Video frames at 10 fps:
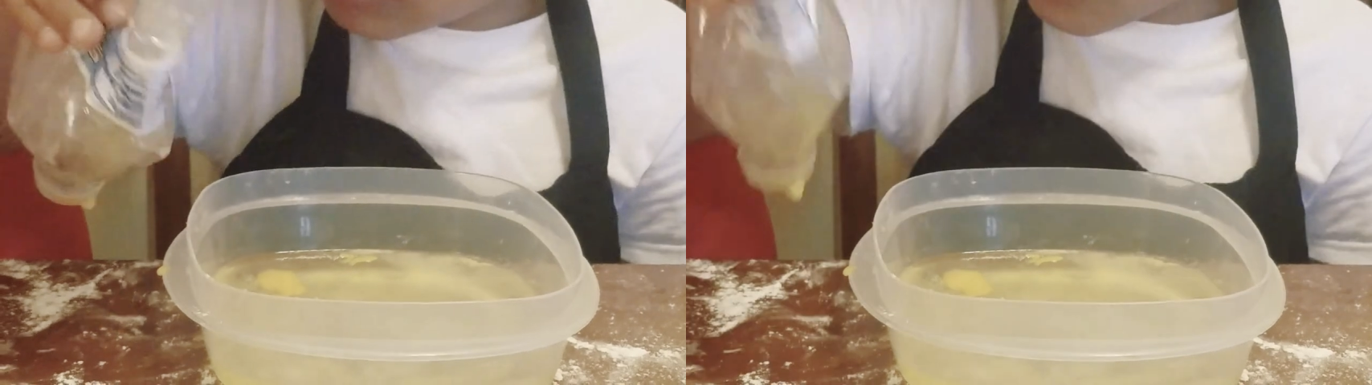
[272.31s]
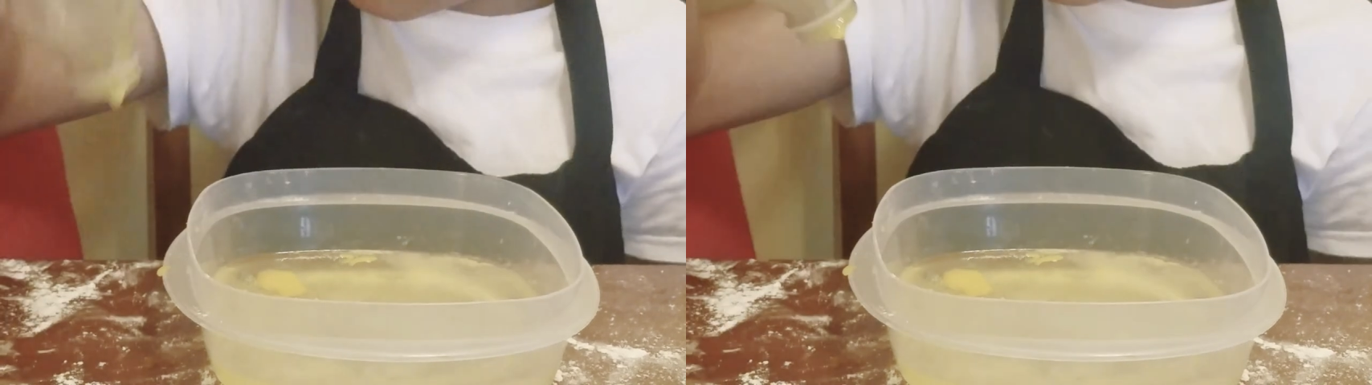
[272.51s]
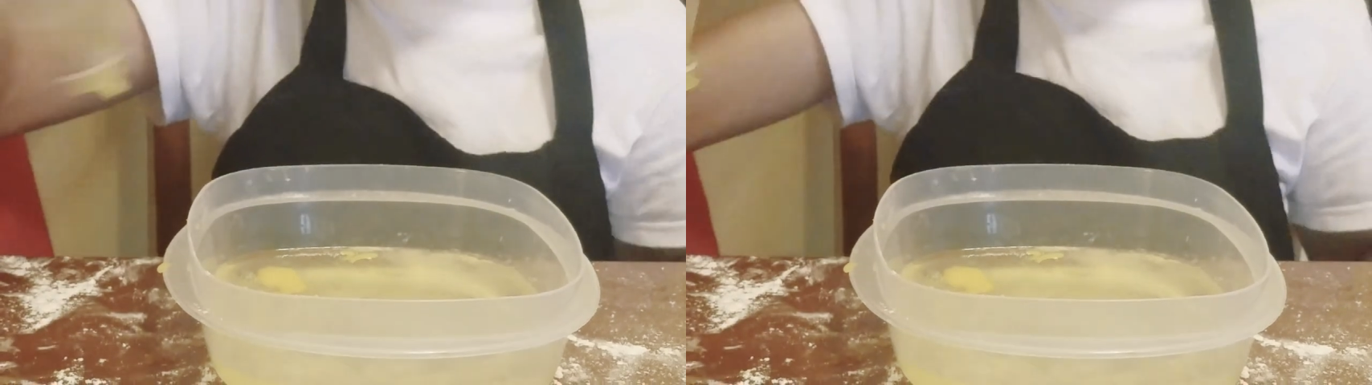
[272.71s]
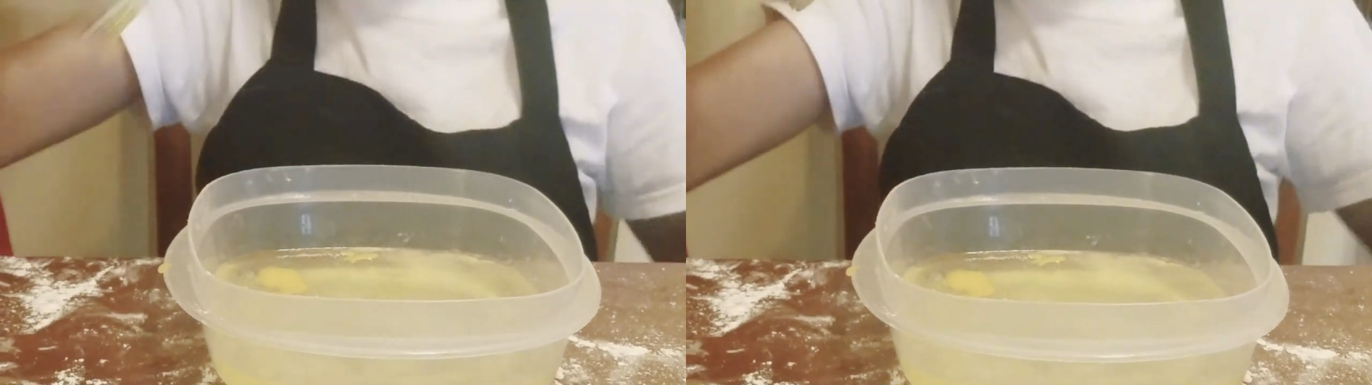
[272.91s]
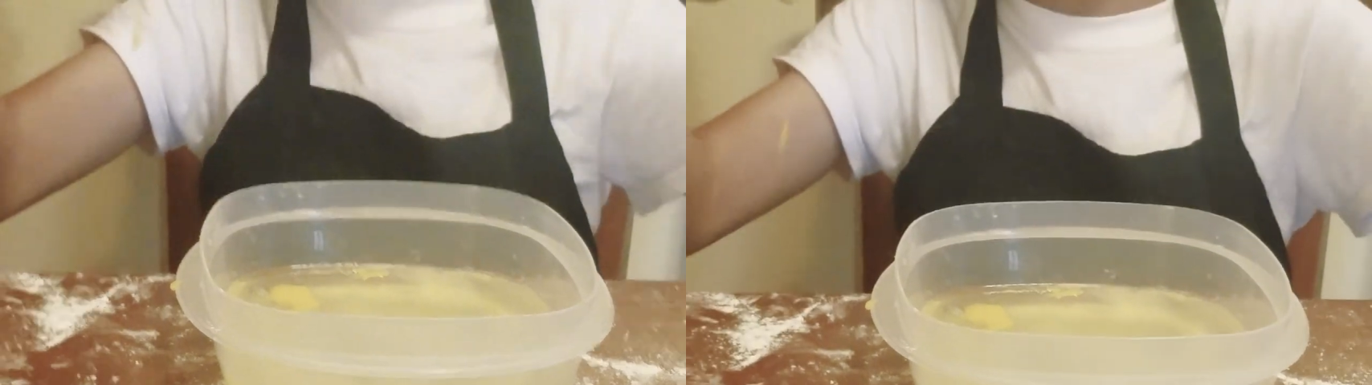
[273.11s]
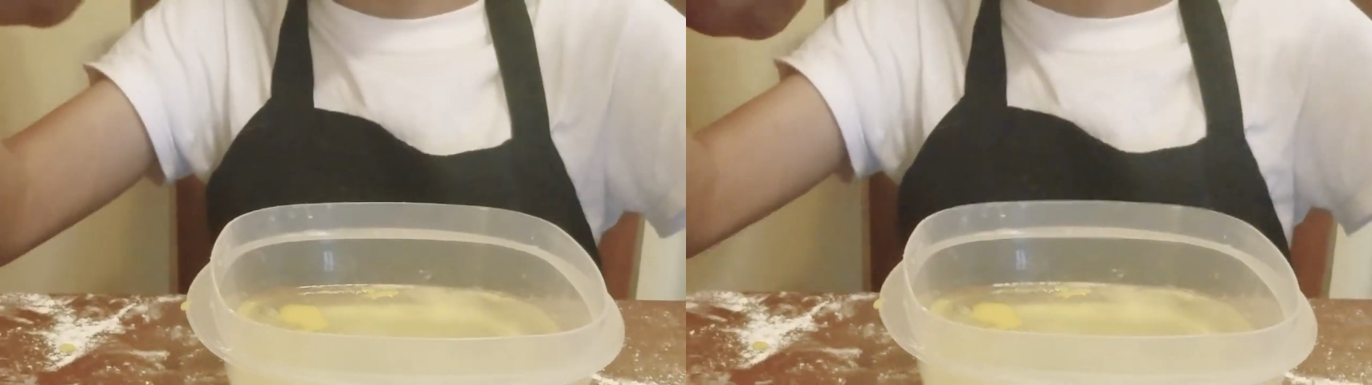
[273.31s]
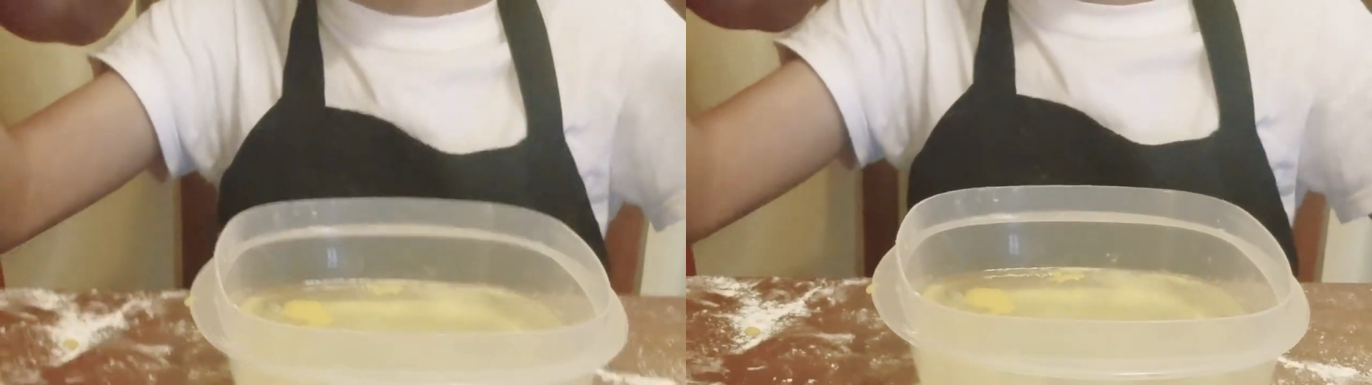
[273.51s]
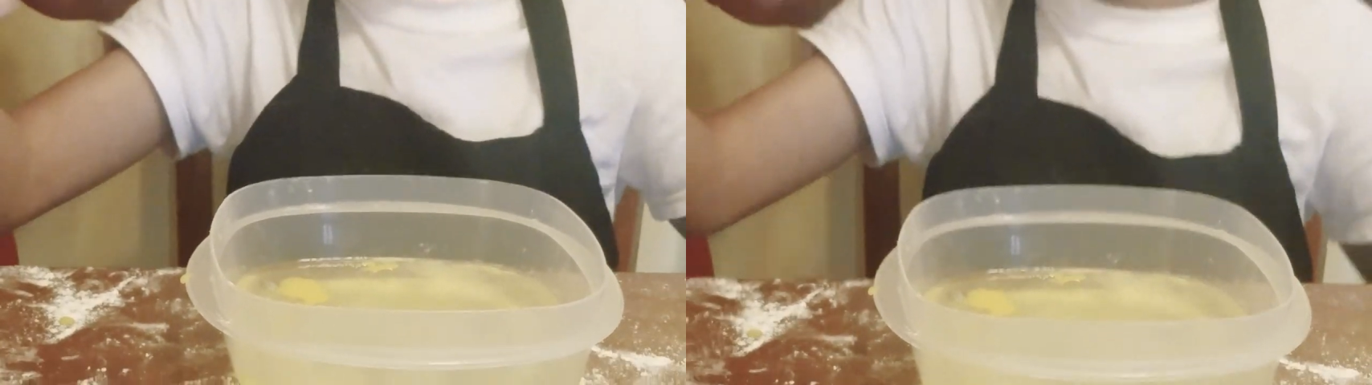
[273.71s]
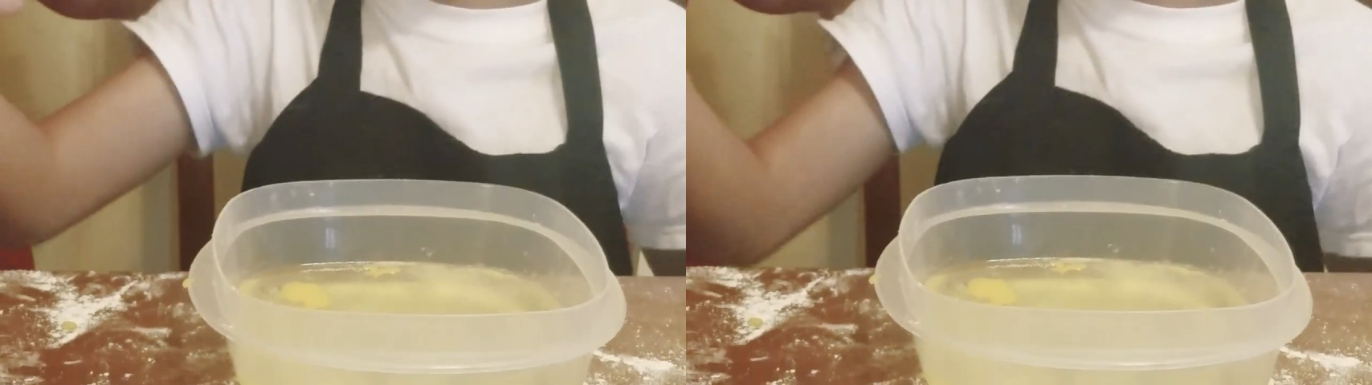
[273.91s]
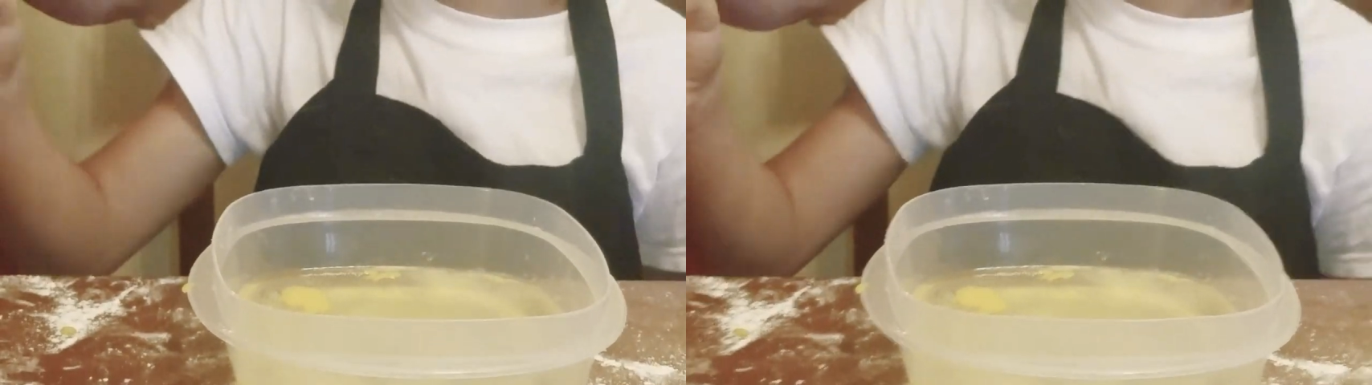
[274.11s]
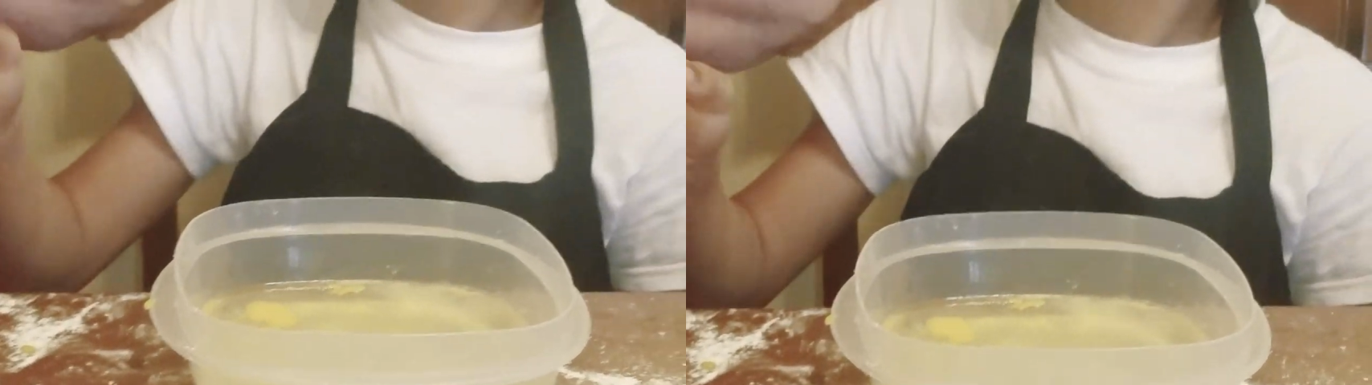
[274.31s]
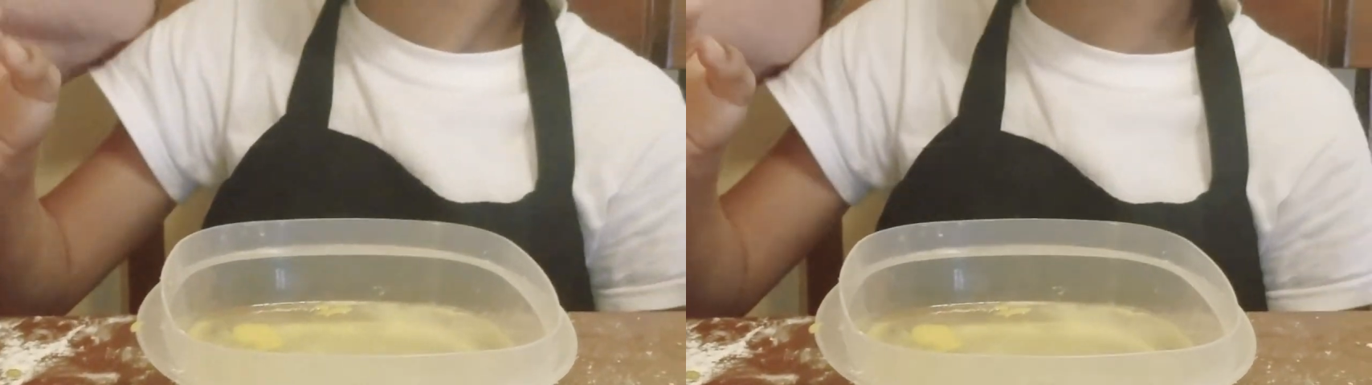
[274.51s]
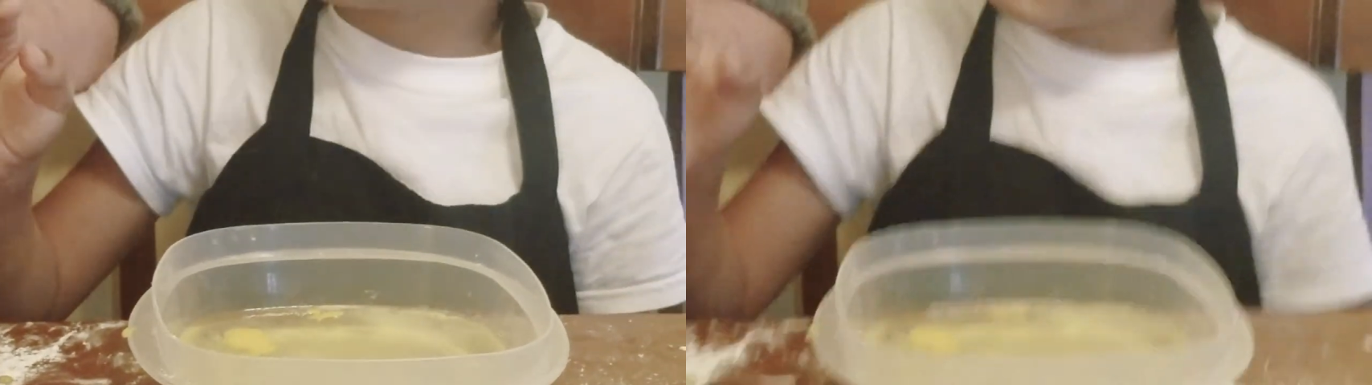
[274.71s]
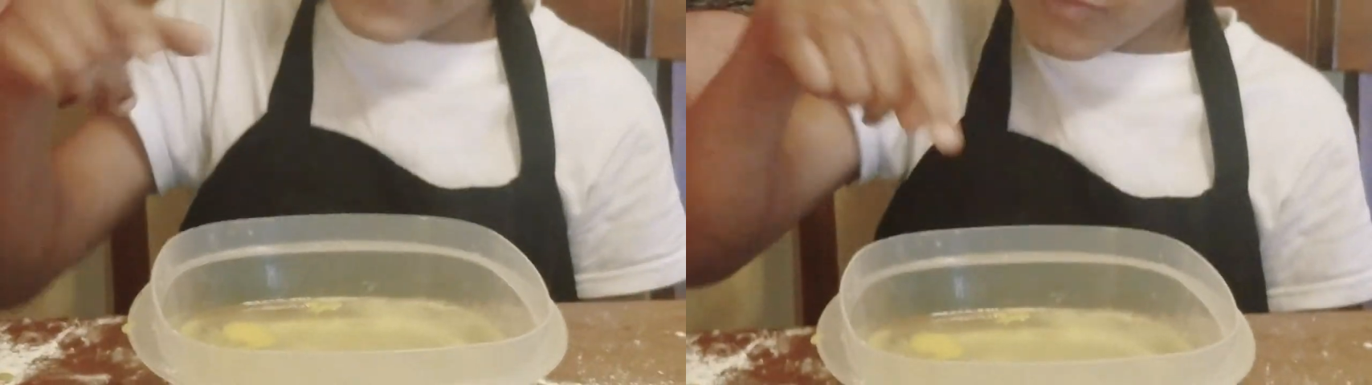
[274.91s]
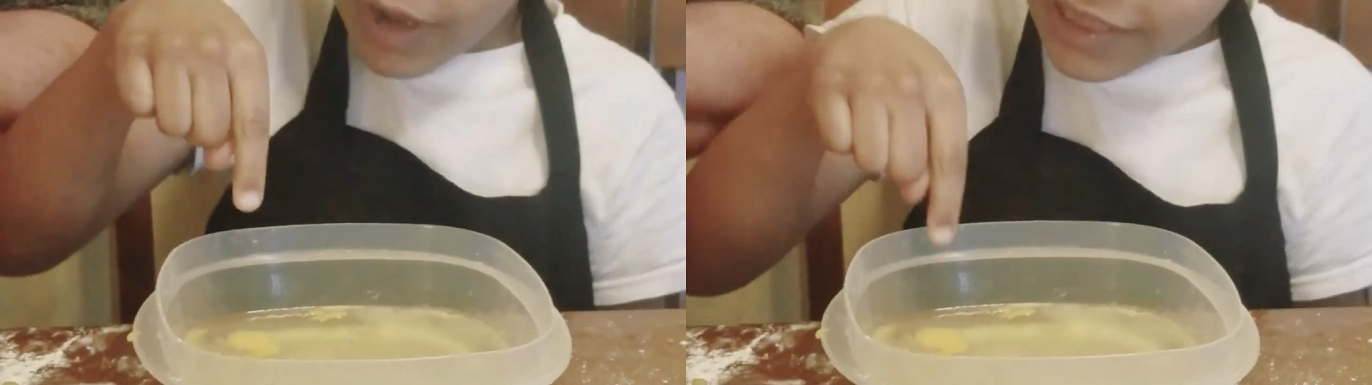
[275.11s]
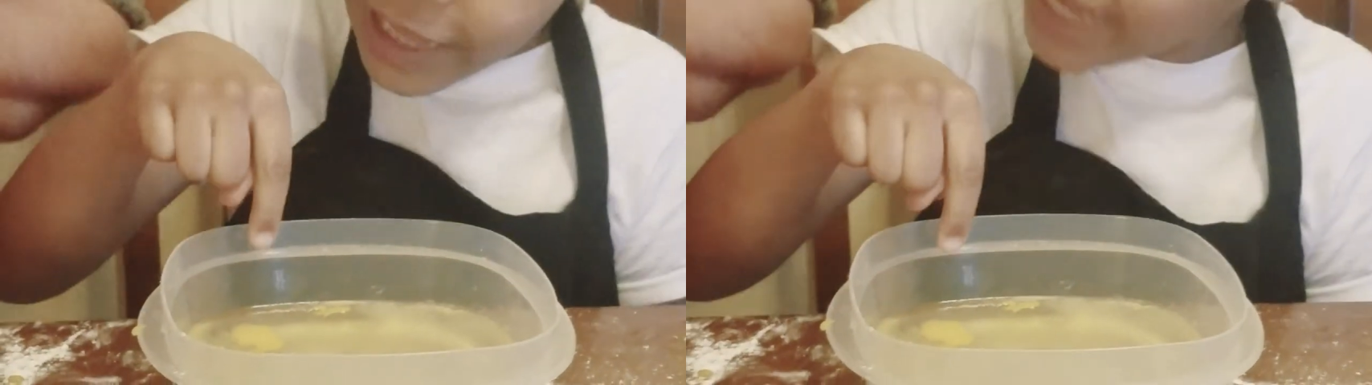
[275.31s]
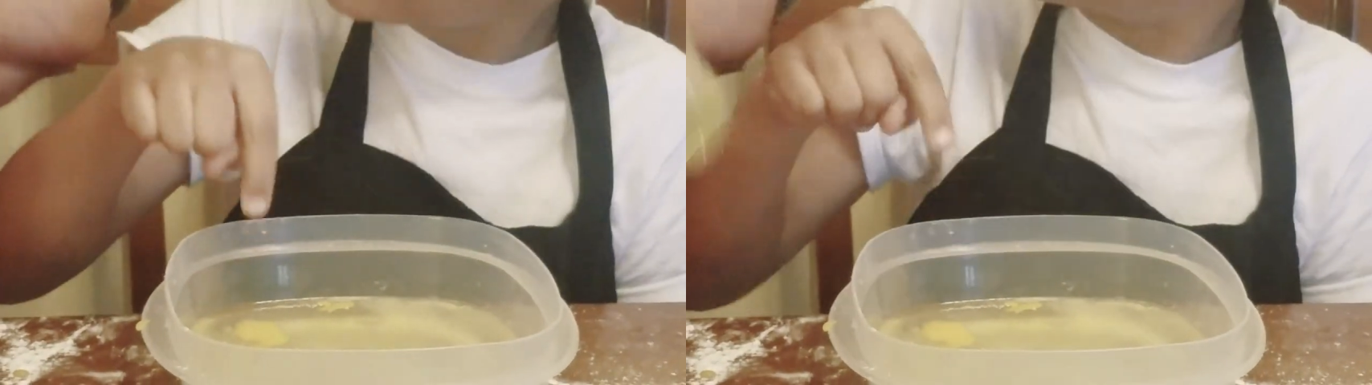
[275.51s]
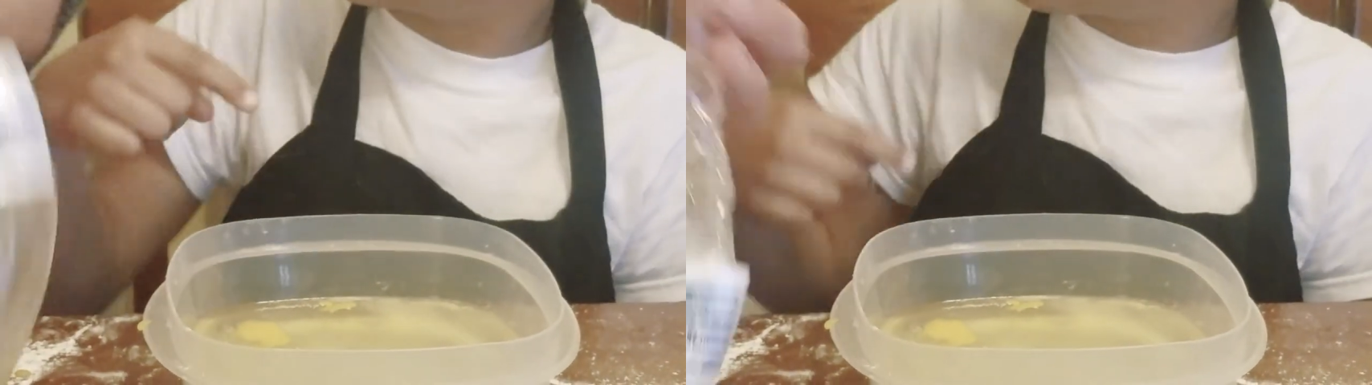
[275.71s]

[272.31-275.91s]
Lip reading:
Nobody's mouth can be seen.